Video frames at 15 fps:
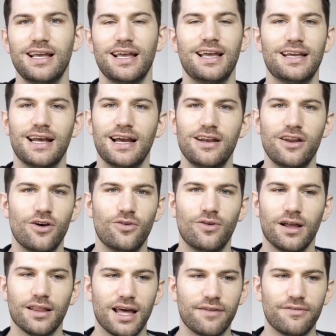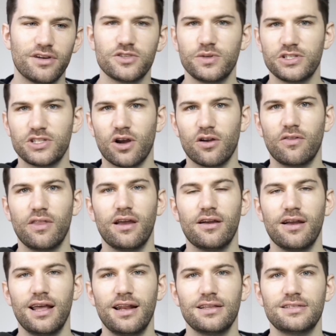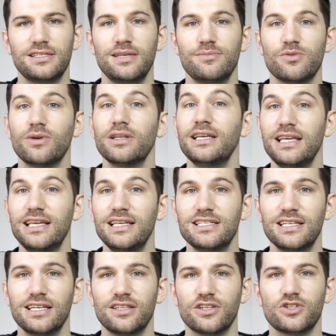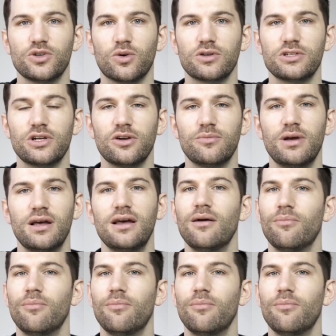And I know a lot of us, we start there and it seems really easy in the short term,